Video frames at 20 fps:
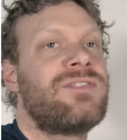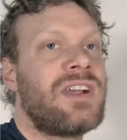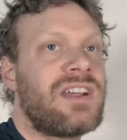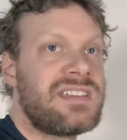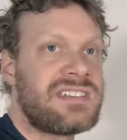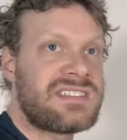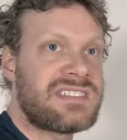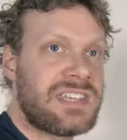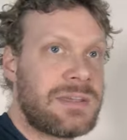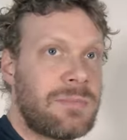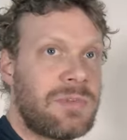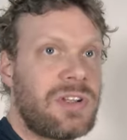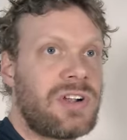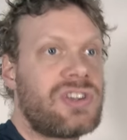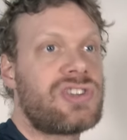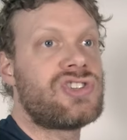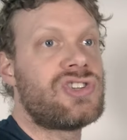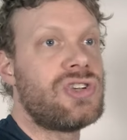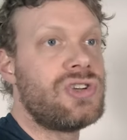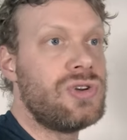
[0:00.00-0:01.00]
very similar
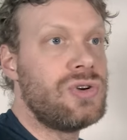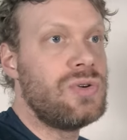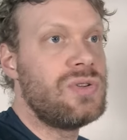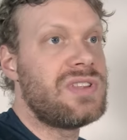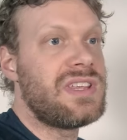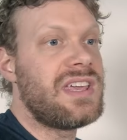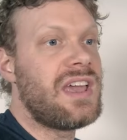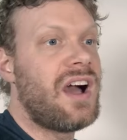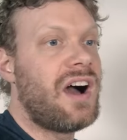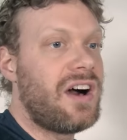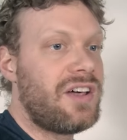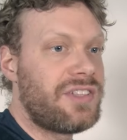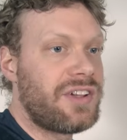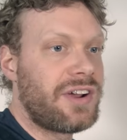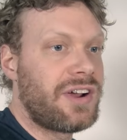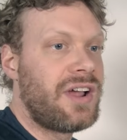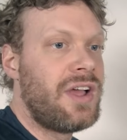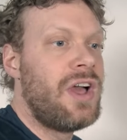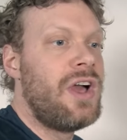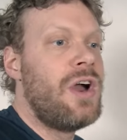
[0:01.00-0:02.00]
to the
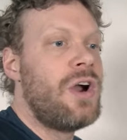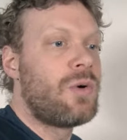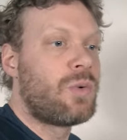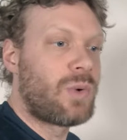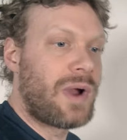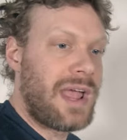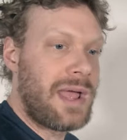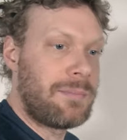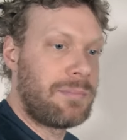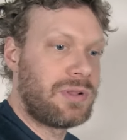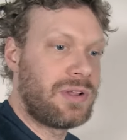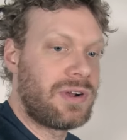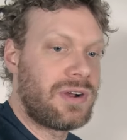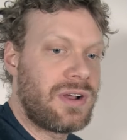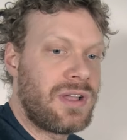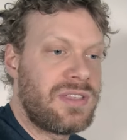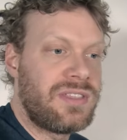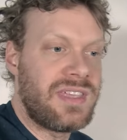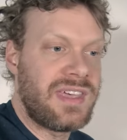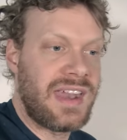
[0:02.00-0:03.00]
other
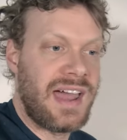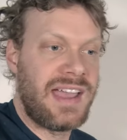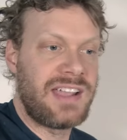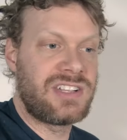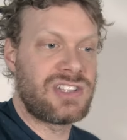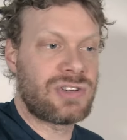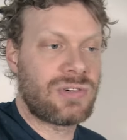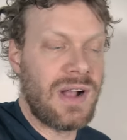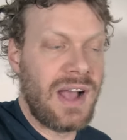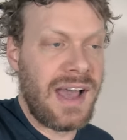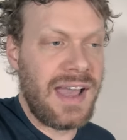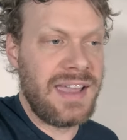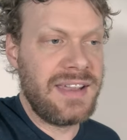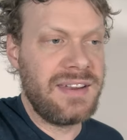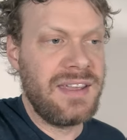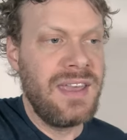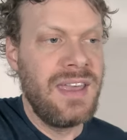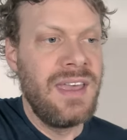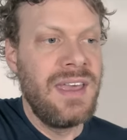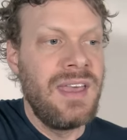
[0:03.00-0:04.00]
Rambler that I
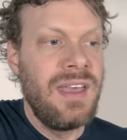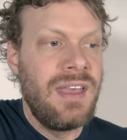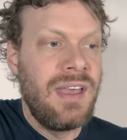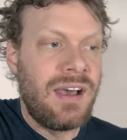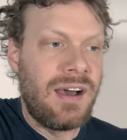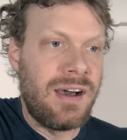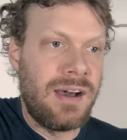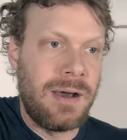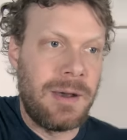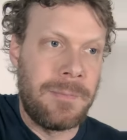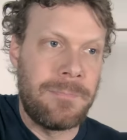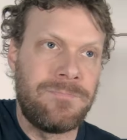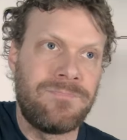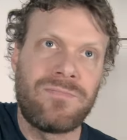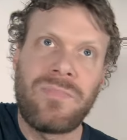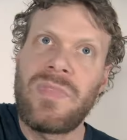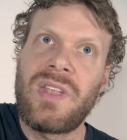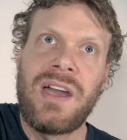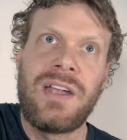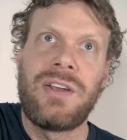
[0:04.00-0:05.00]
tried, um,
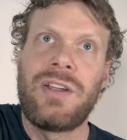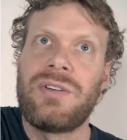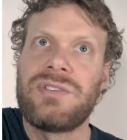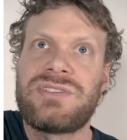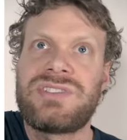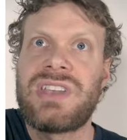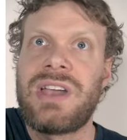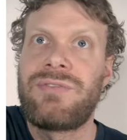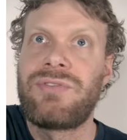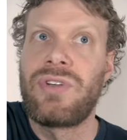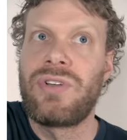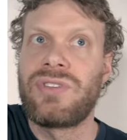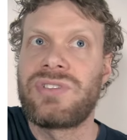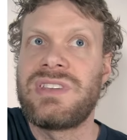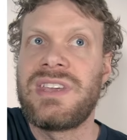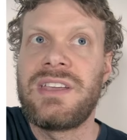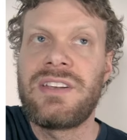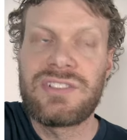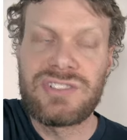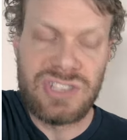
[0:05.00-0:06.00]
I don't know, several
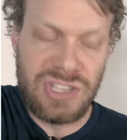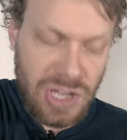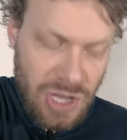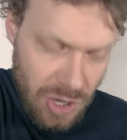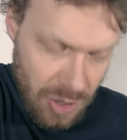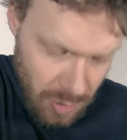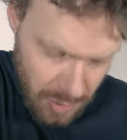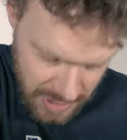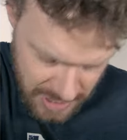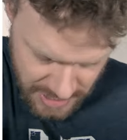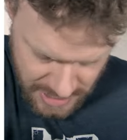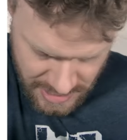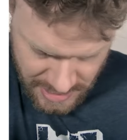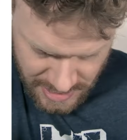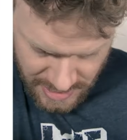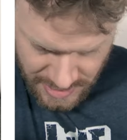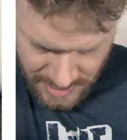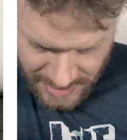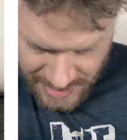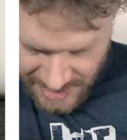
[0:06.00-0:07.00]
years ago.
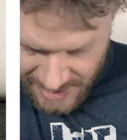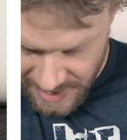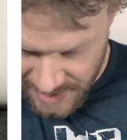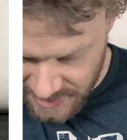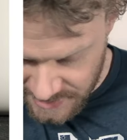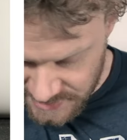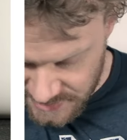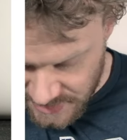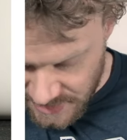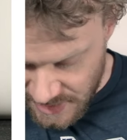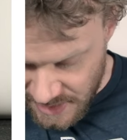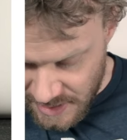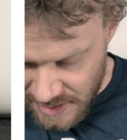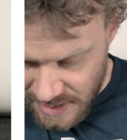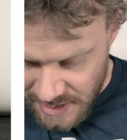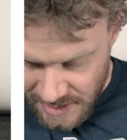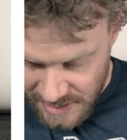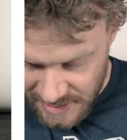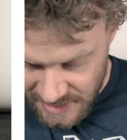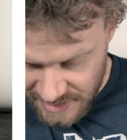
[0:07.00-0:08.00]
And
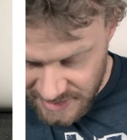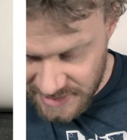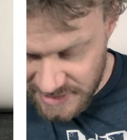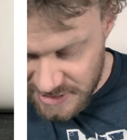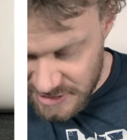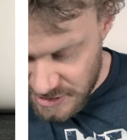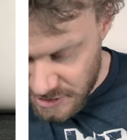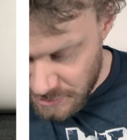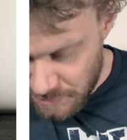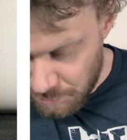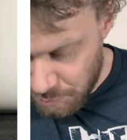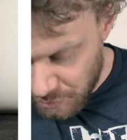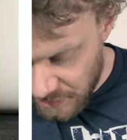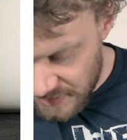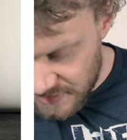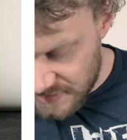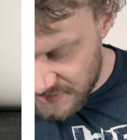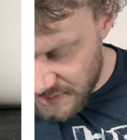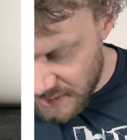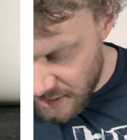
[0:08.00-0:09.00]
it is
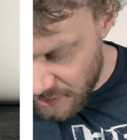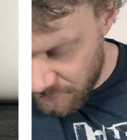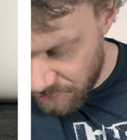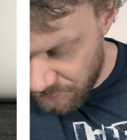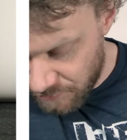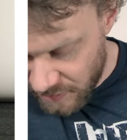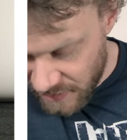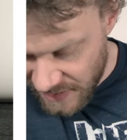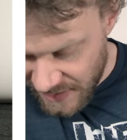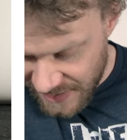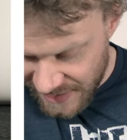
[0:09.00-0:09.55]
pretty stiff.